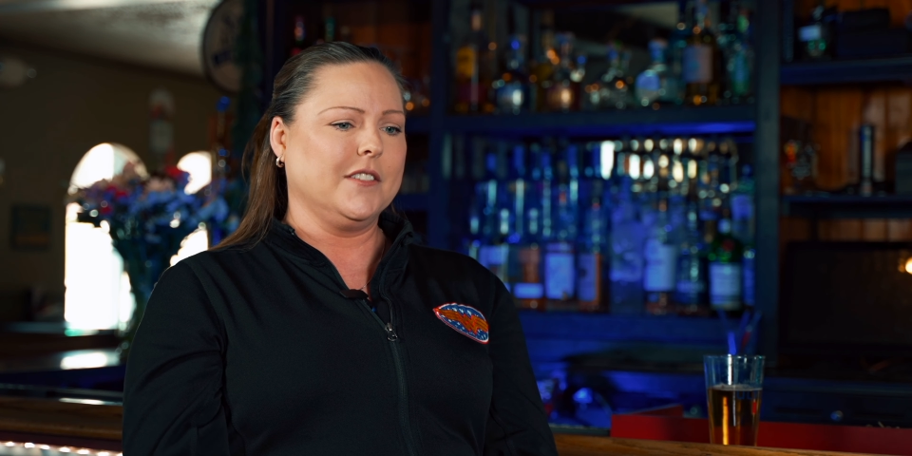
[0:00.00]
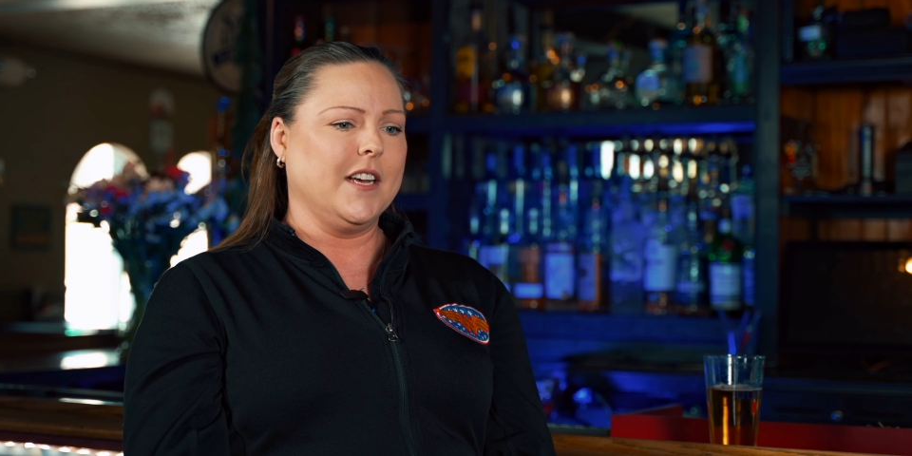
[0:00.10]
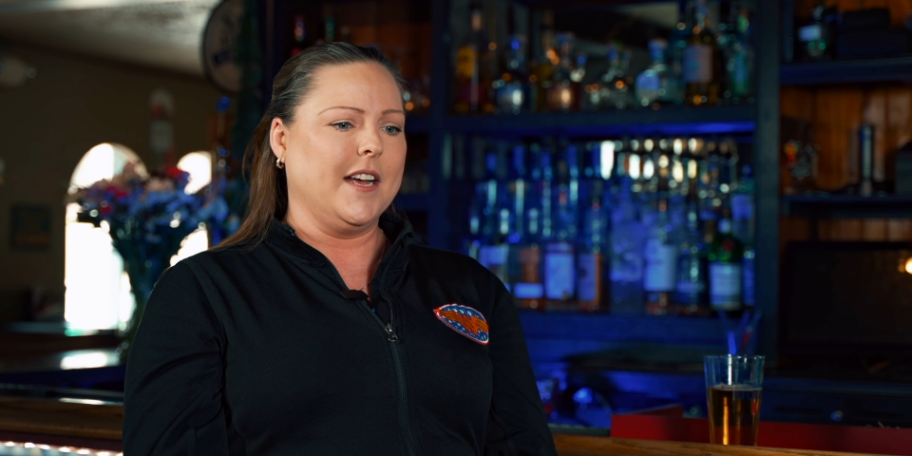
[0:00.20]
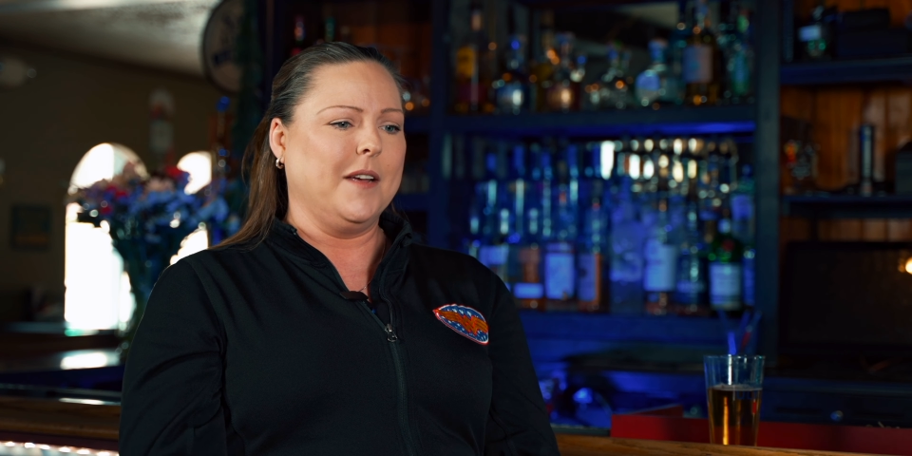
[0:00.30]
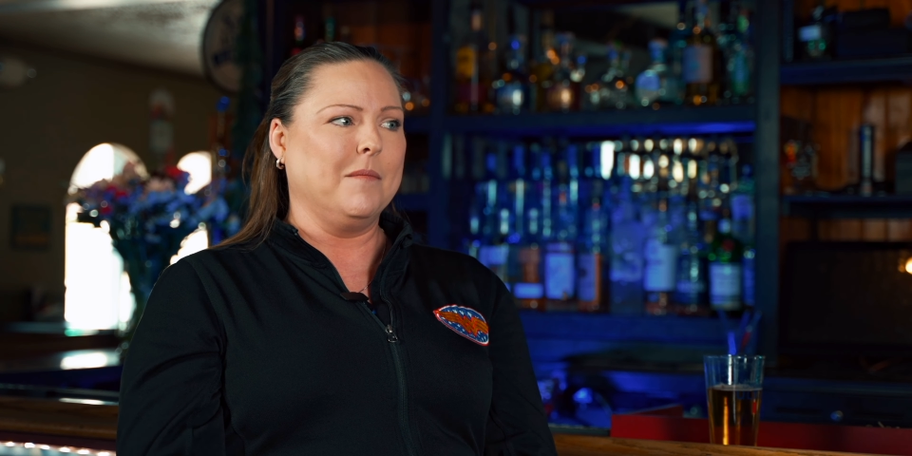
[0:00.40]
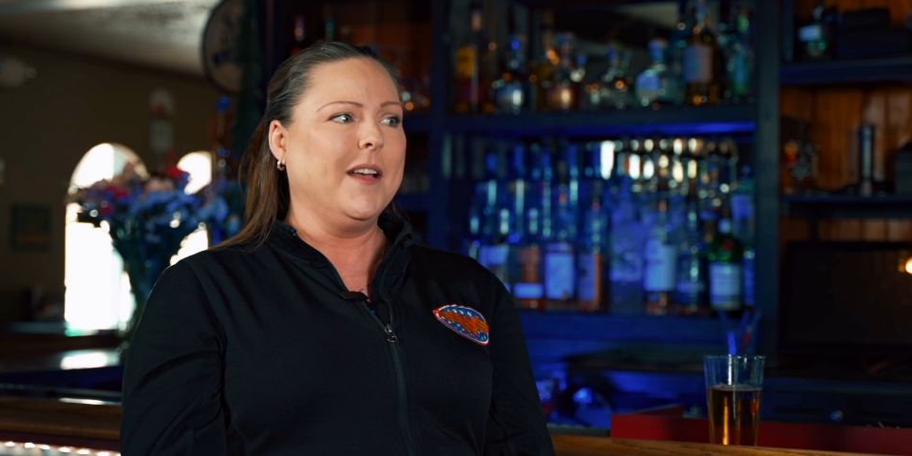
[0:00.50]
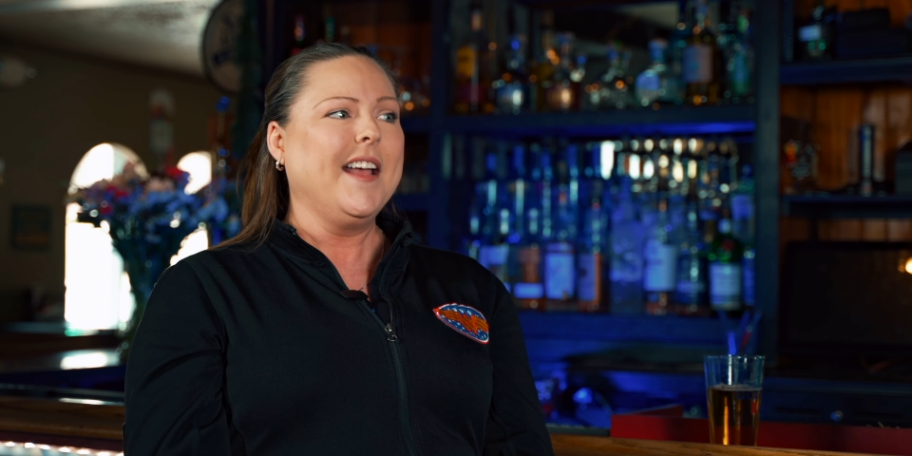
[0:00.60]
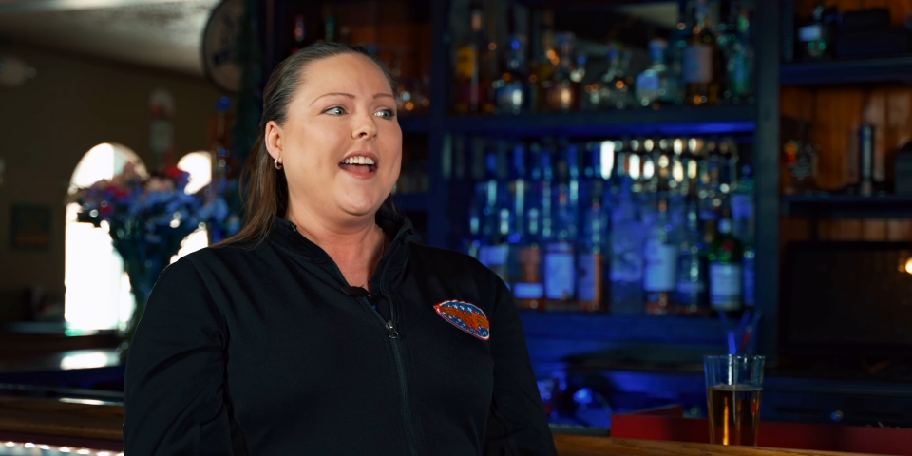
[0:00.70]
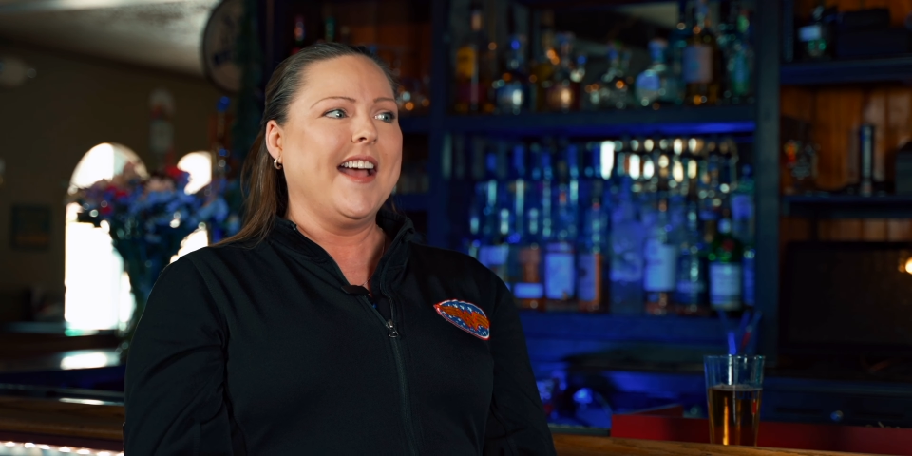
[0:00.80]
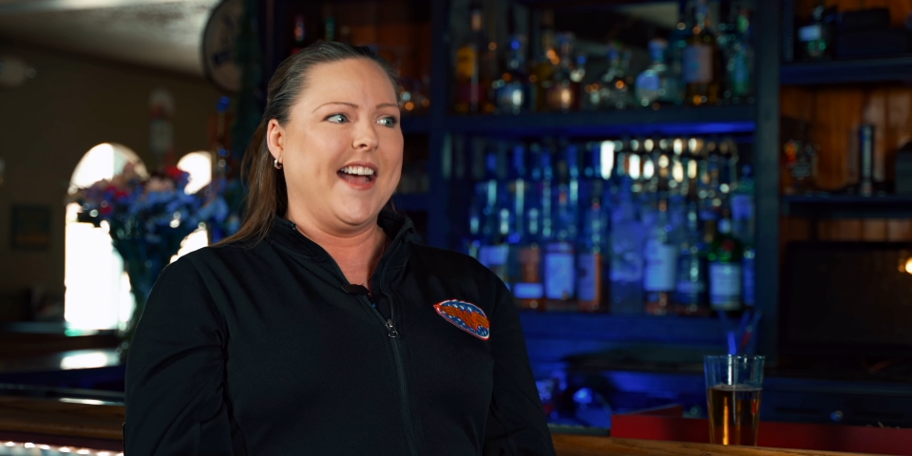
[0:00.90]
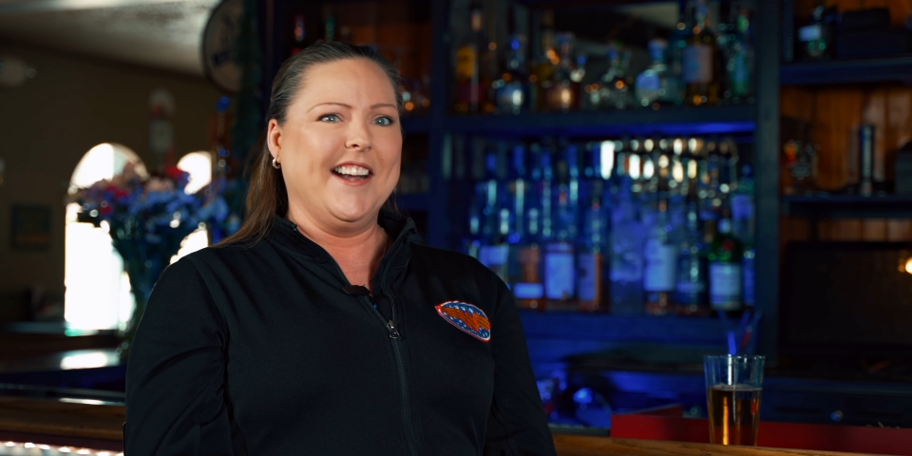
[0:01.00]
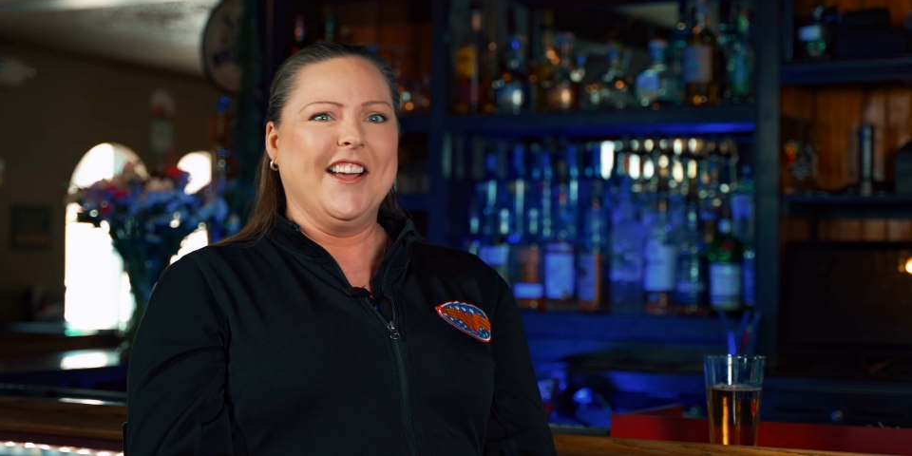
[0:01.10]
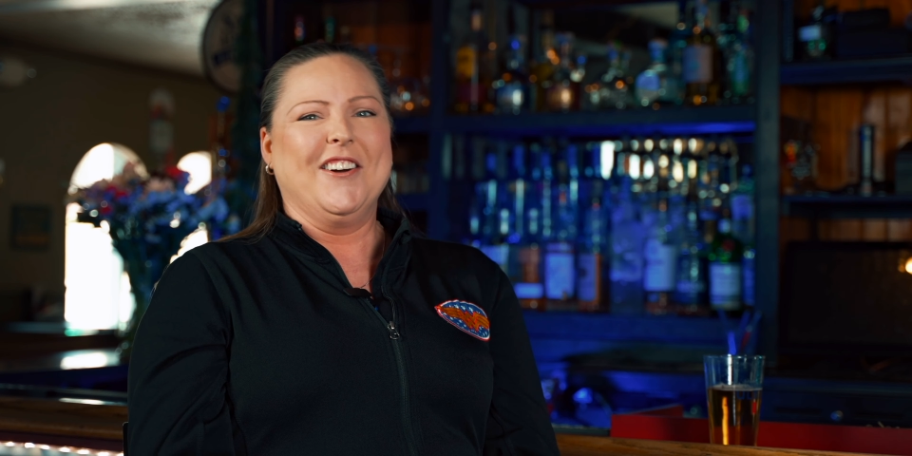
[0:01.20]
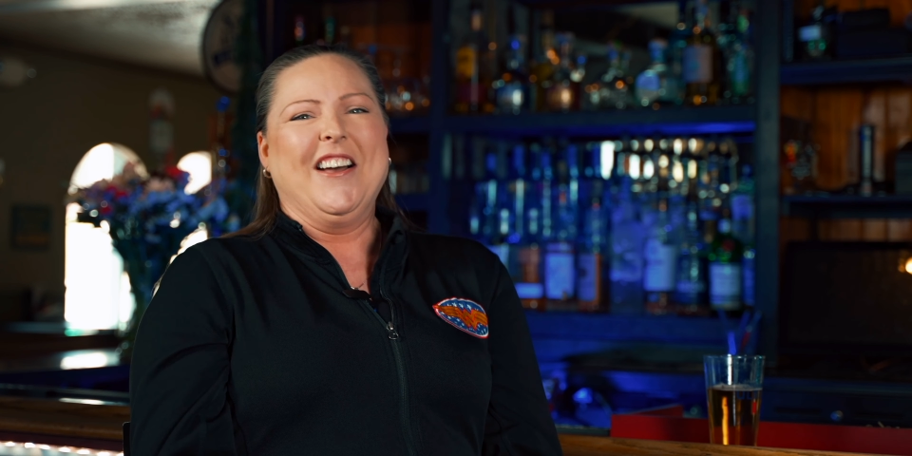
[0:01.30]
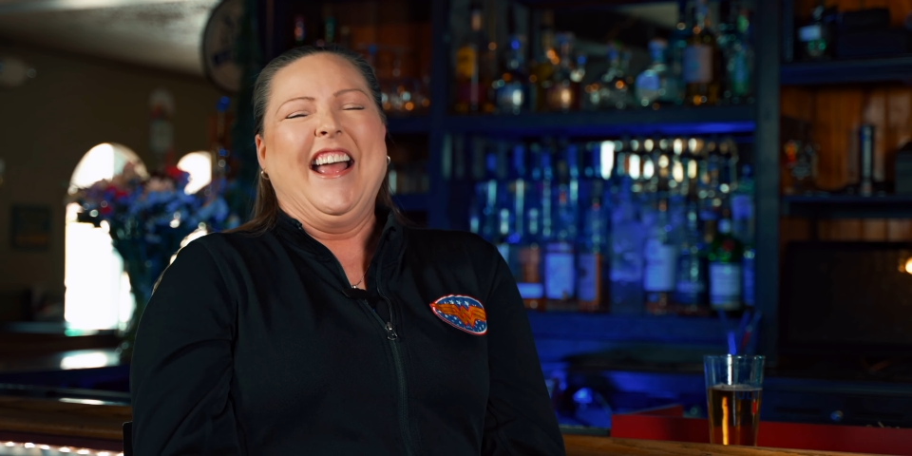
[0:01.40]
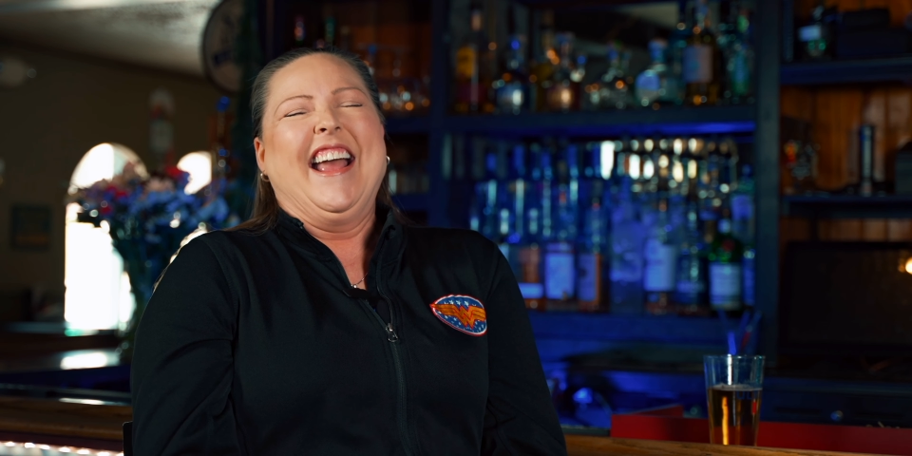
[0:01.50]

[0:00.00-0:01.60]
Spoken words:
time, I know.